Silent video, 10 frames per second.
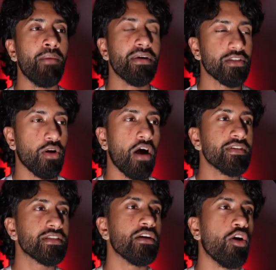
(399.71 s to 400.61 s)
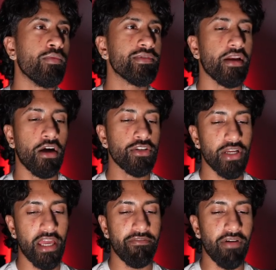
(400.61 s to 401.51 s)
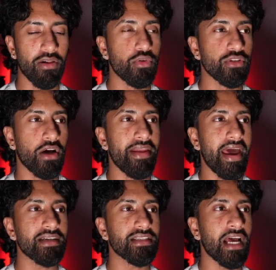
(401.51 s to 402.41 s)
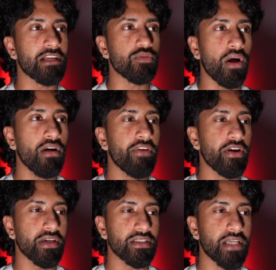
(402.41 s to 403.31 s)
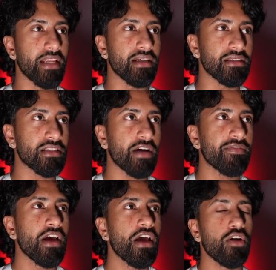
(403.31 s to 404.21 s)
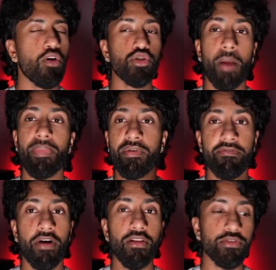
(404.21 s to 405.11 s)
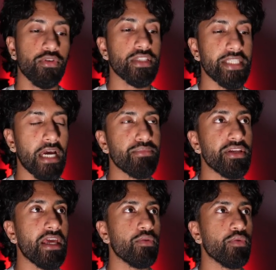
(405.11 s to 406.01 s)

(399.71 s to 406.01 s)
So obviously, almost at 100K followers on X as well. Very exciting stuff. Go drop them a follow so you stay up to date with